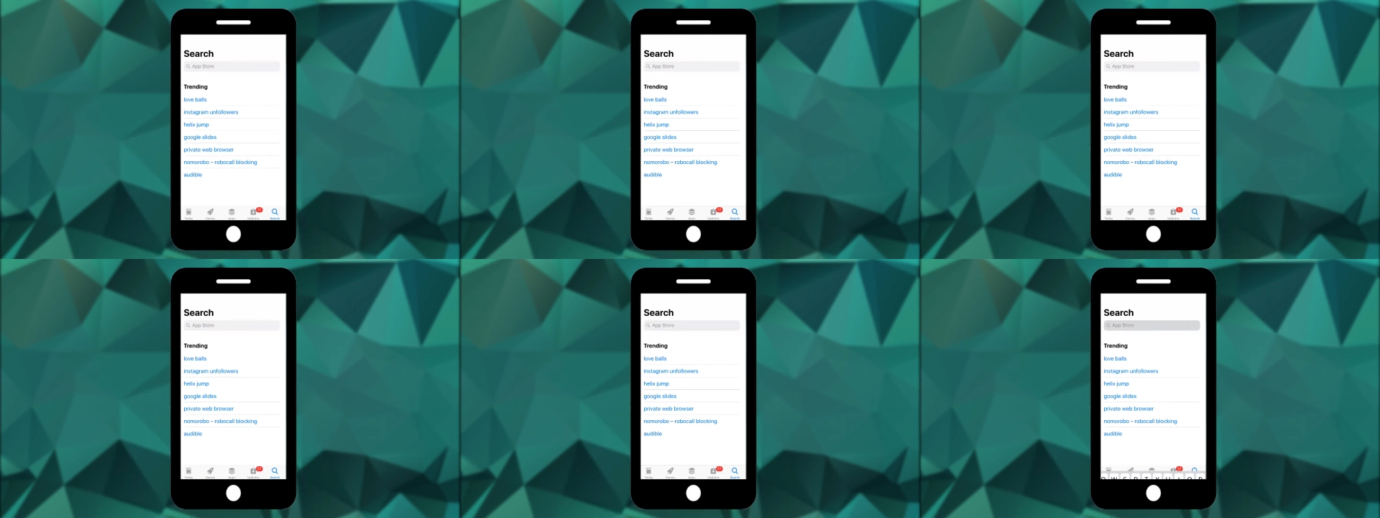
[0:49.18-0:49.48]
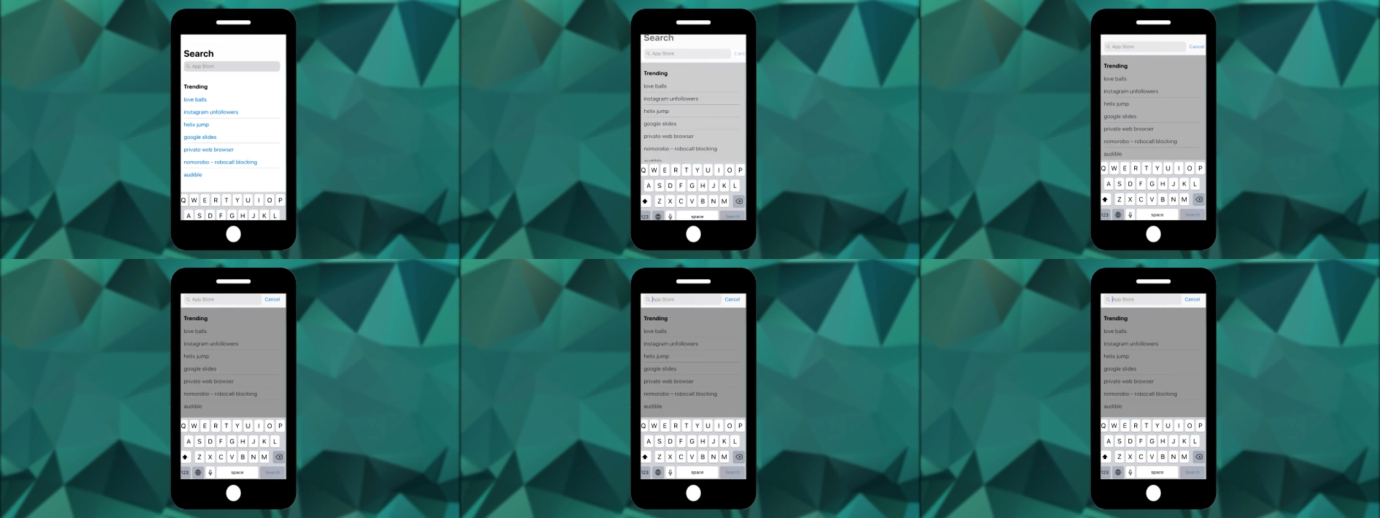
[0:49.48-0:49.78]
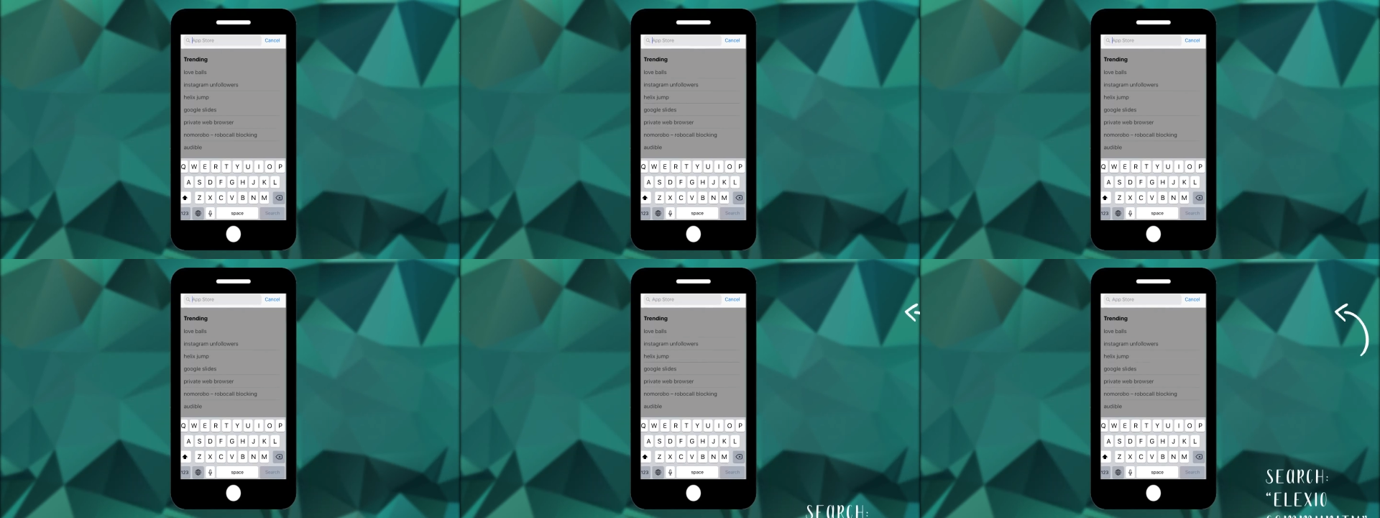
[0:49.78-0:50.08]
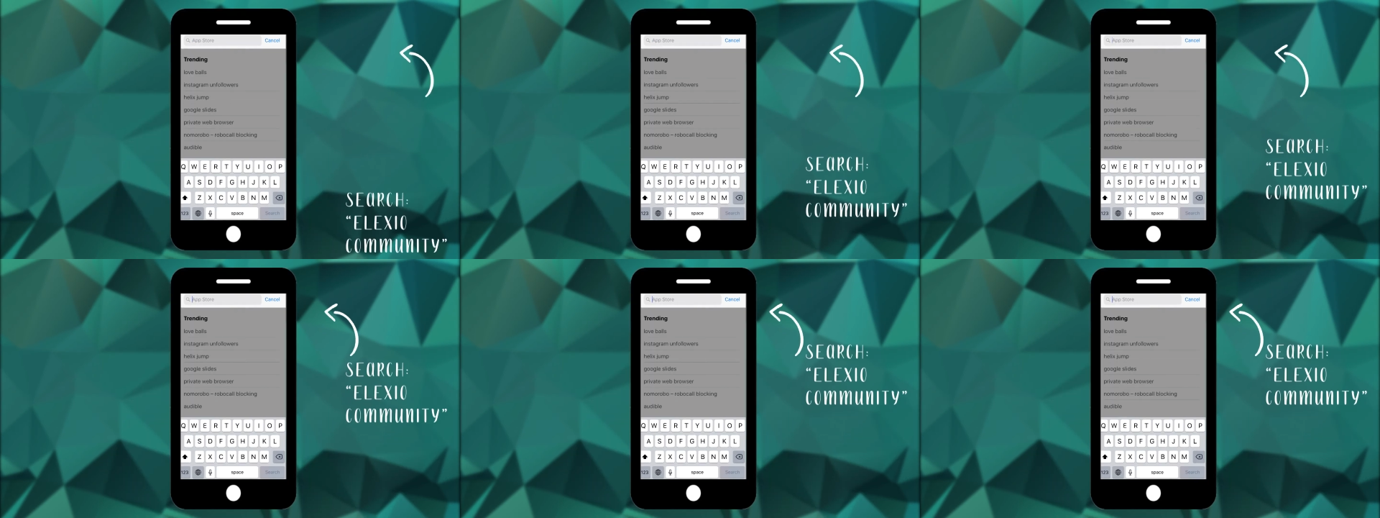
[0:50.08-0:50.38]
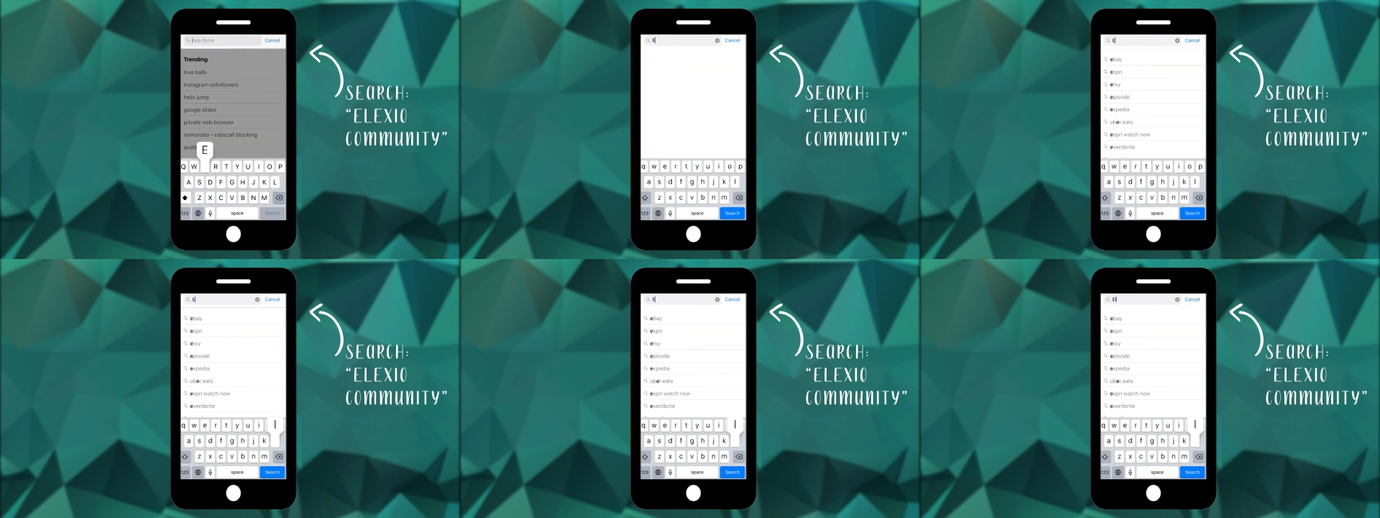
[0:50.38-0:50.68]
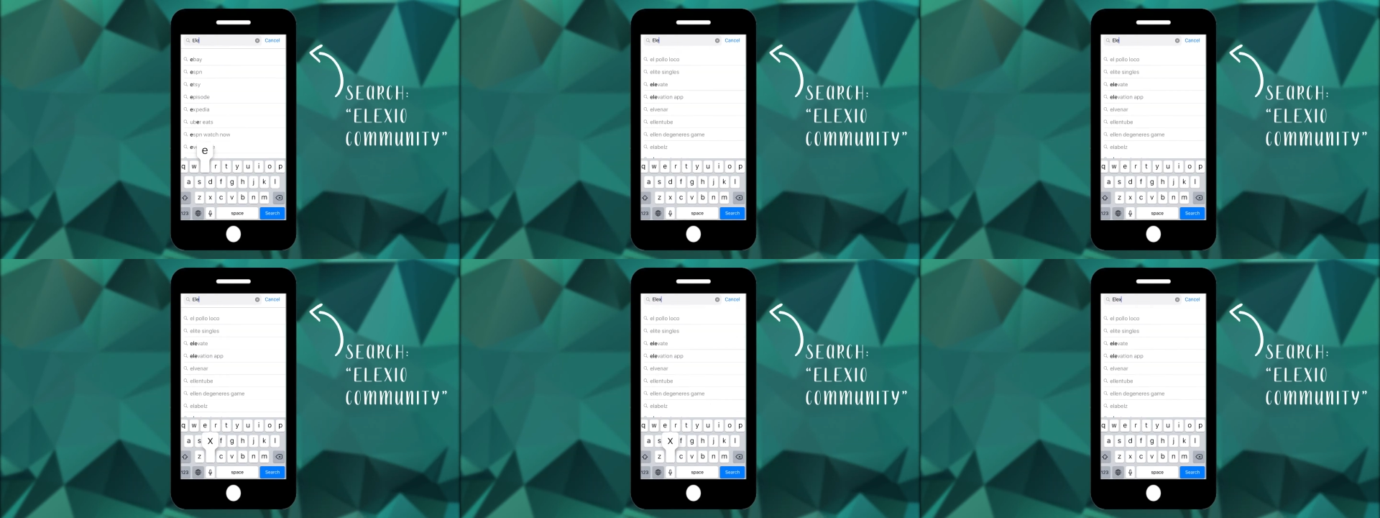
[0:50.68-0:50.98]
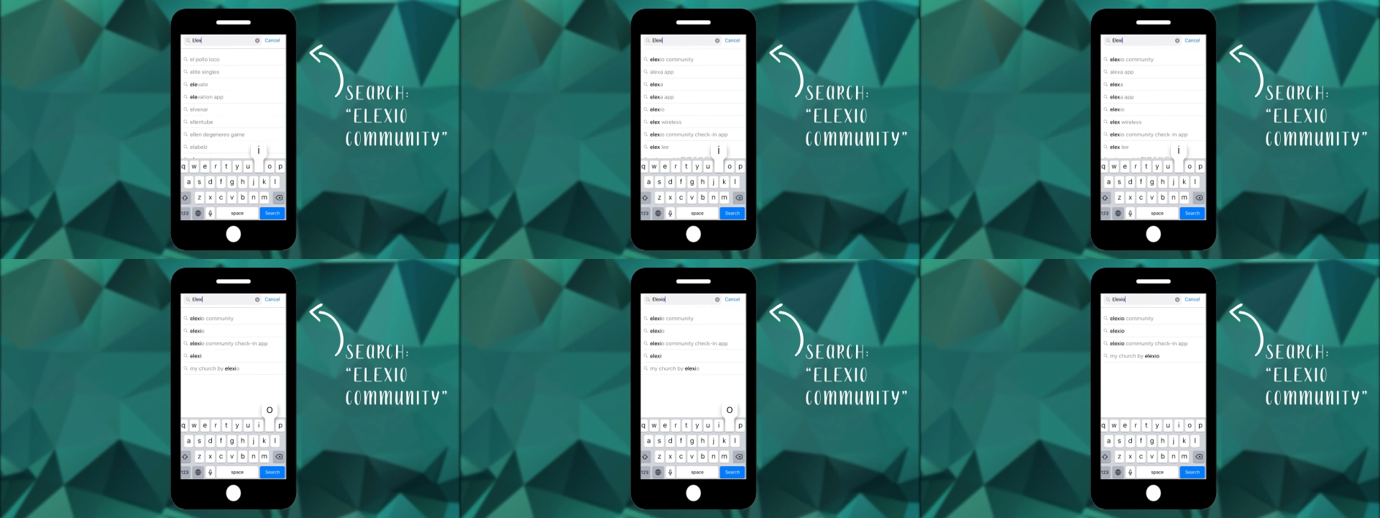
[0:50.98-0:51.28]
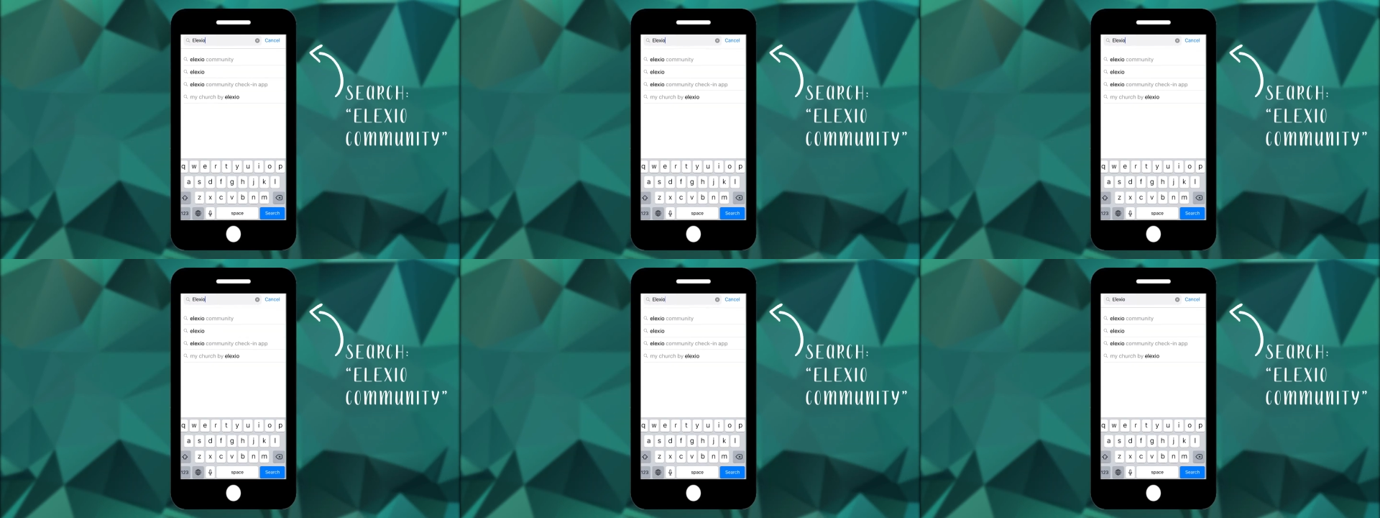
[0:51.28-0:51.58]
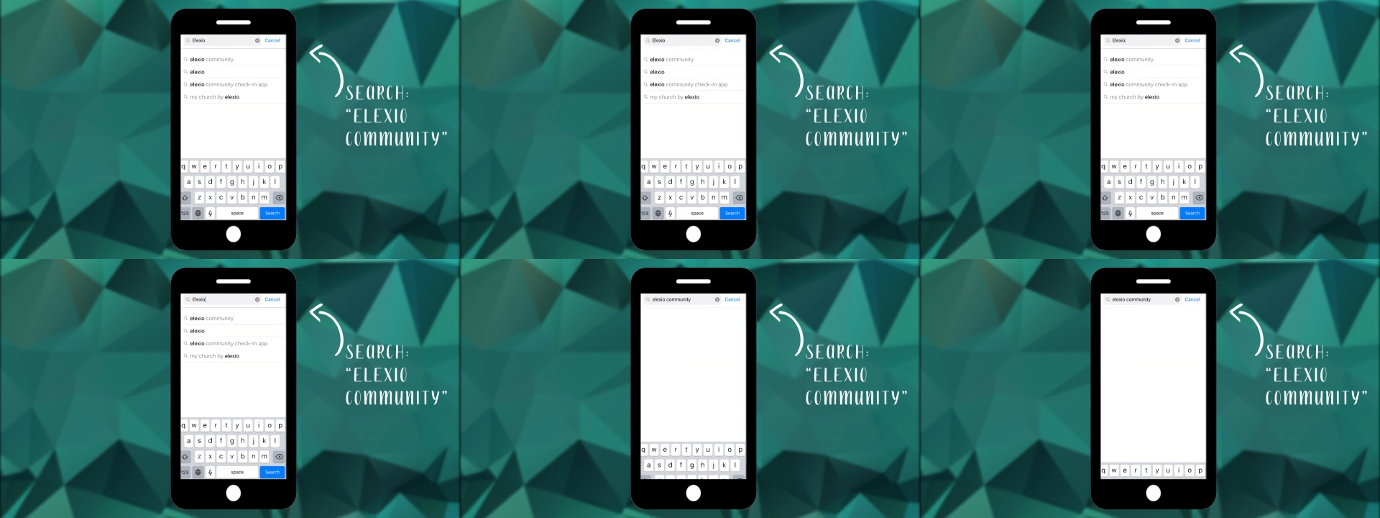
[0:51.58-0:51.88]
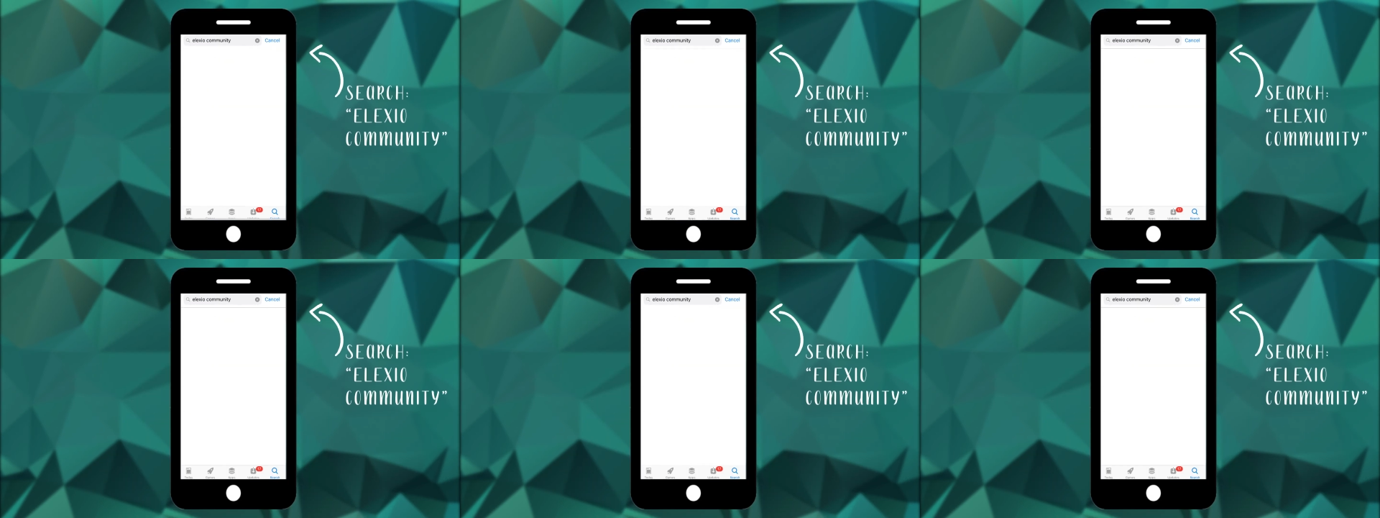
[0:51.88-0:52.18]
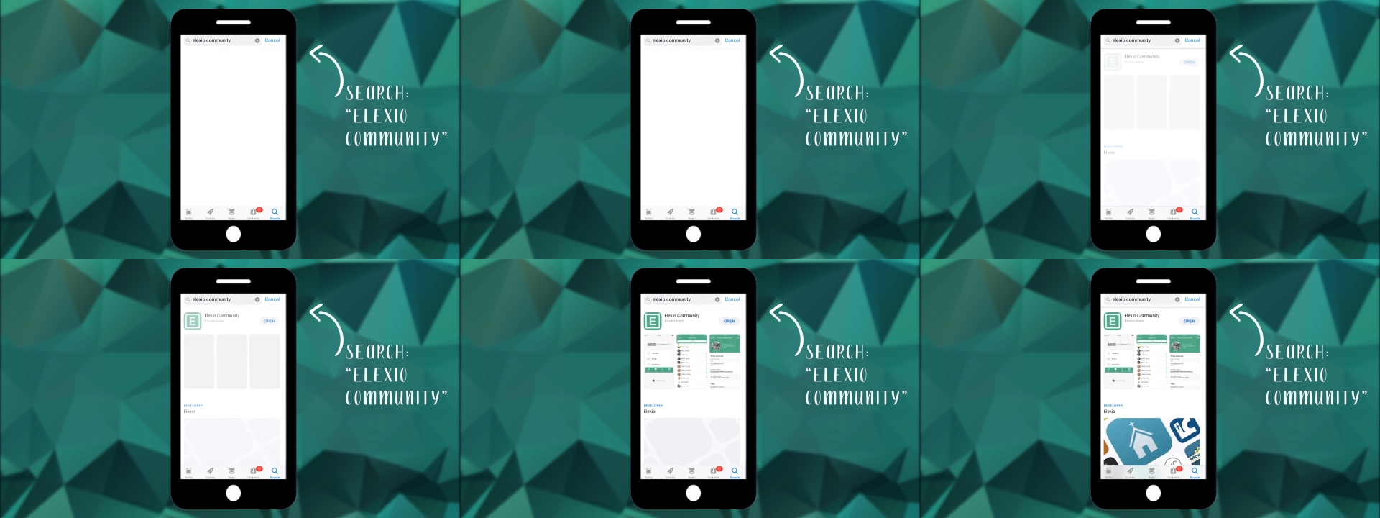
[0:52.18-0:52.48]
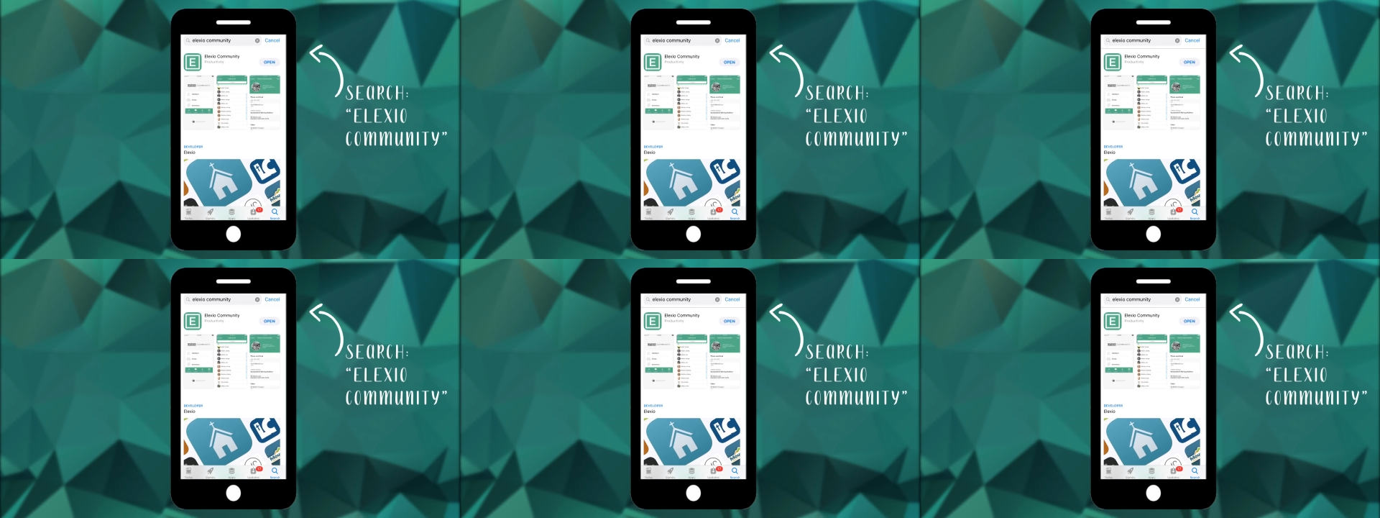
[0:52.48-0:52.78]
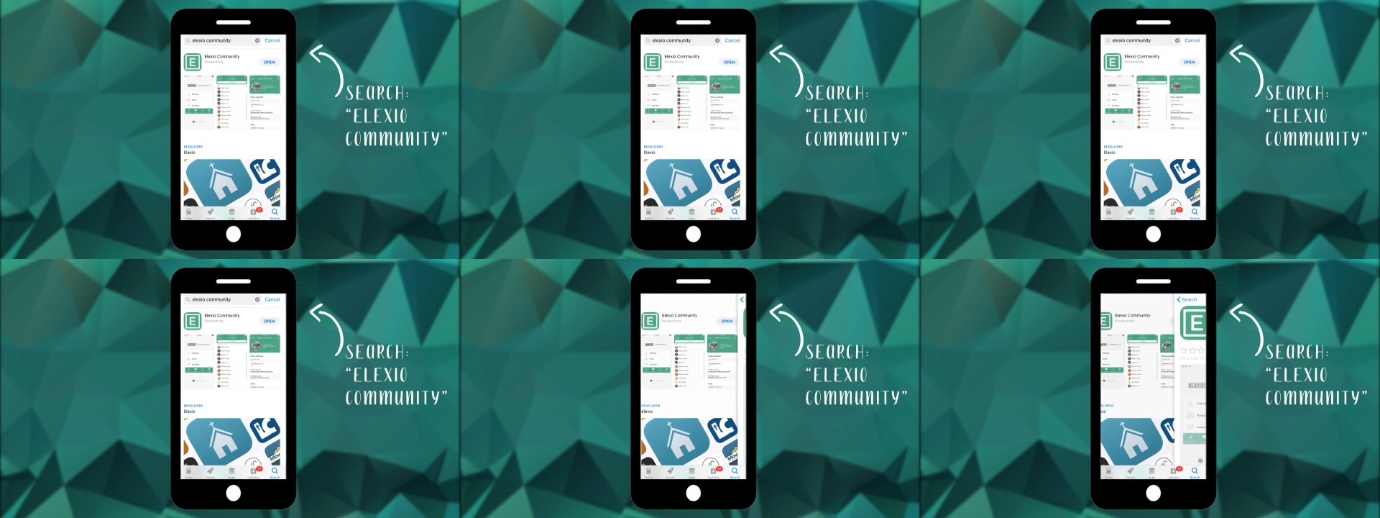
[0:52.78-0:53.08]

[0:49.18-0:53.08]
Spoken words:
[unreadable: no face in view]